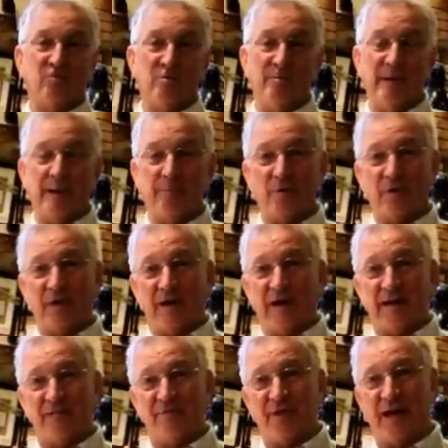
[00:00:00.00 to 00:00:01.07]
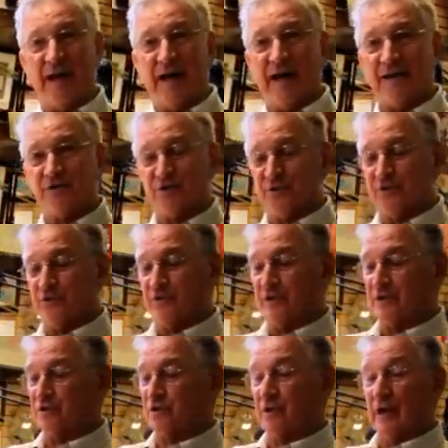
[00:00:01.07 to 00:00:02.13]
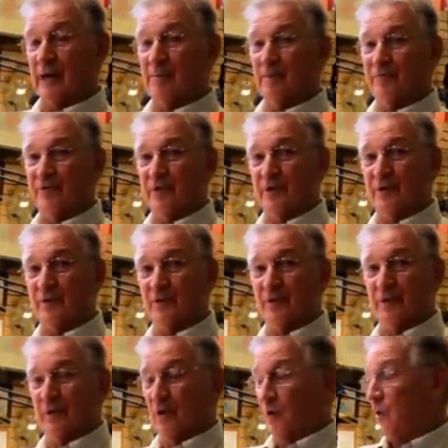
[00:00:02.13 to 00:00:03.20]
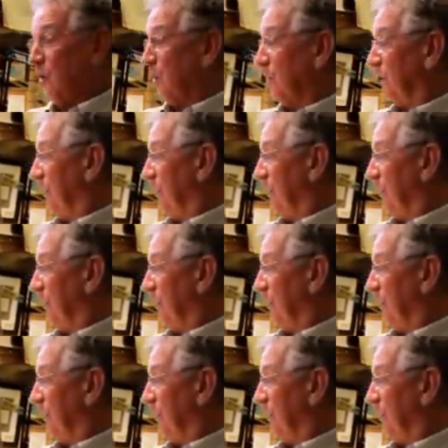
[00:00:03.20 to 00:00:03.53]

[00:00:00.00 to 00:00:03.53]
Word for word: to remember a lot of the hatches this time of year are